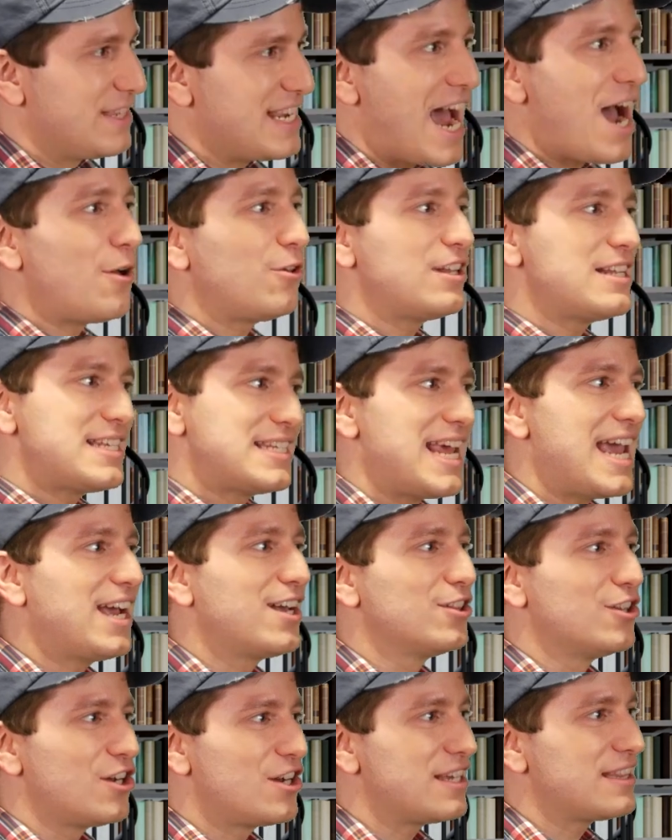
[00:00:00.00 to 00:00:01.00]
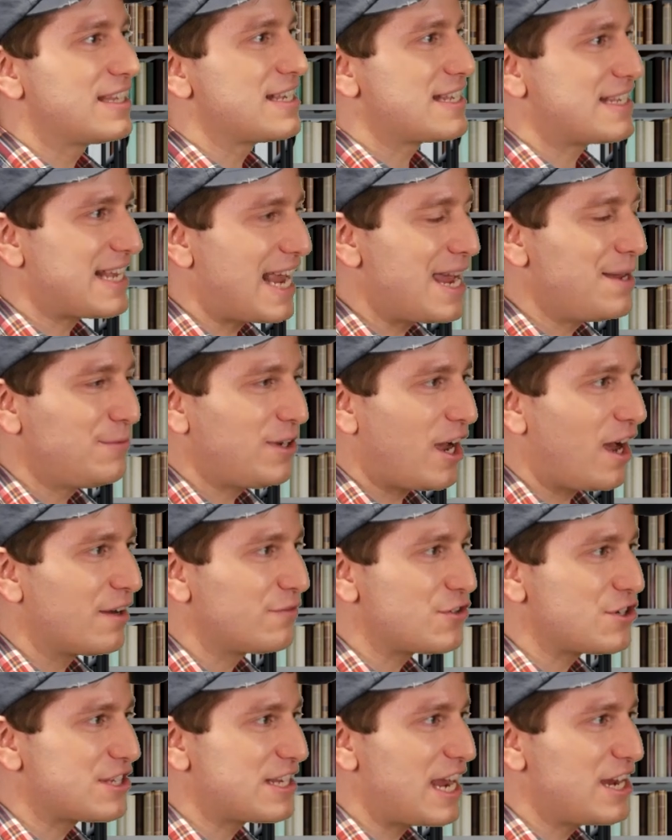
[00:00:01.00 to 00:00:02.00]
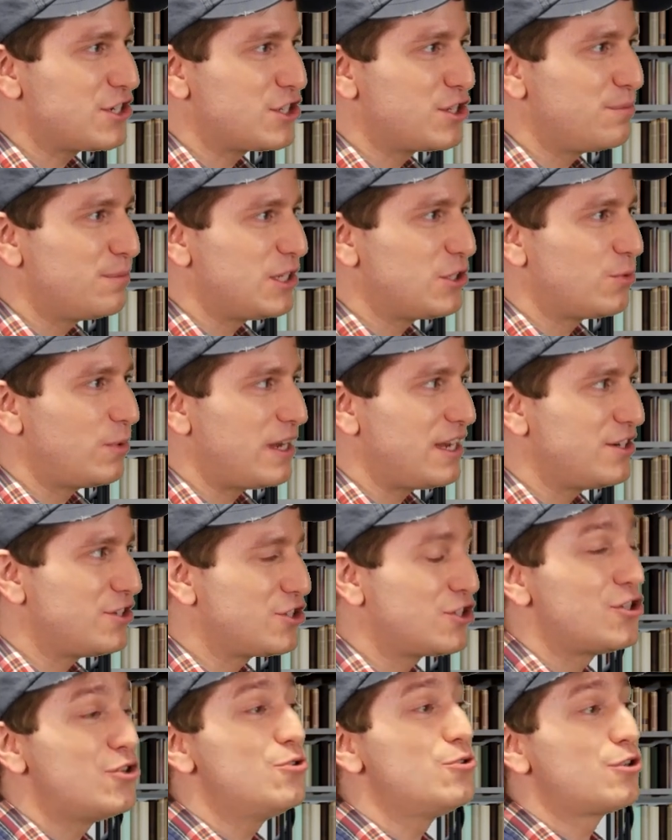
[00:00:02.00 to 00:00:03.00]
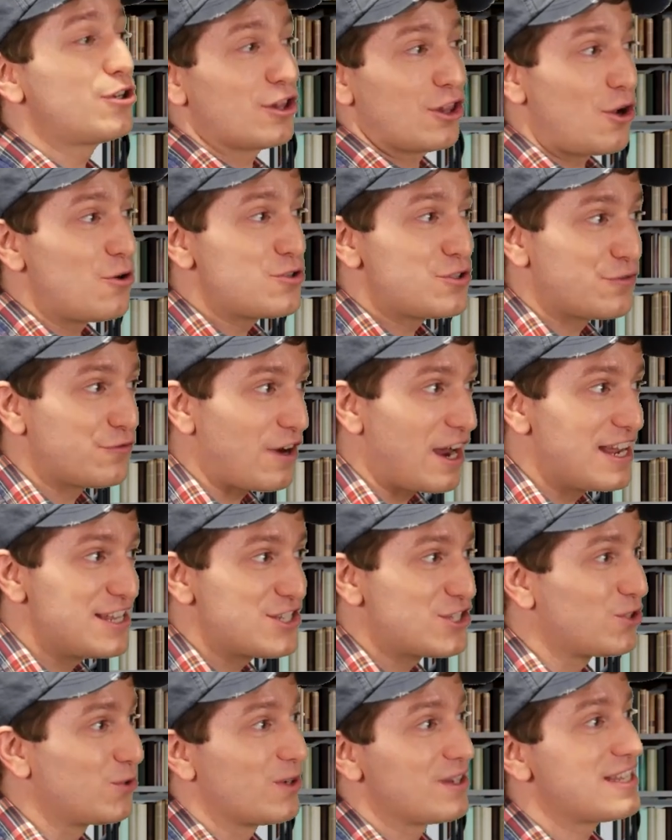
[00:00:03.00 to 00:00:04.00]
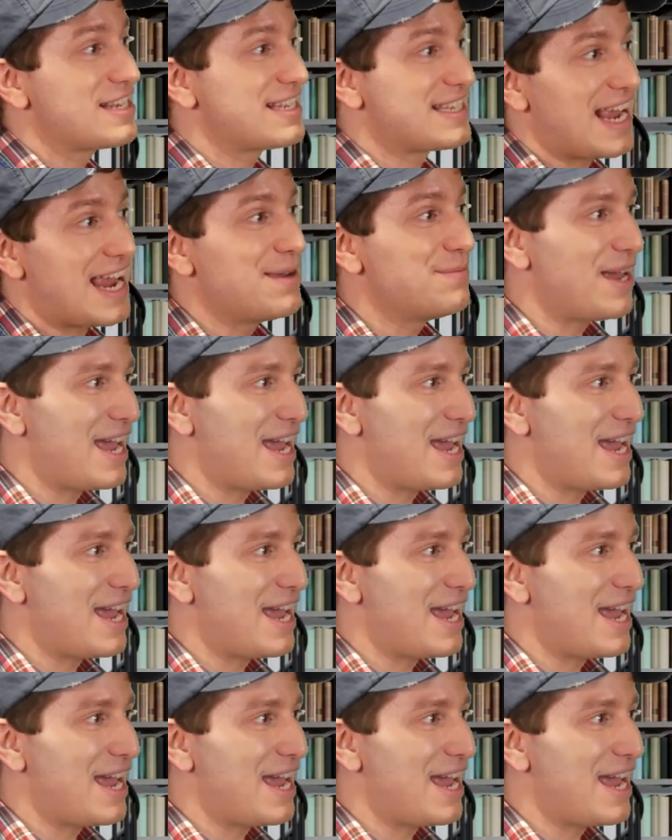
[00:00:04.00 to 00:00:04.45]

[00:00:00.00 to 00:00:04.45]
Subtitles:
Now let's take a look at the same conversation between two close friends who are the same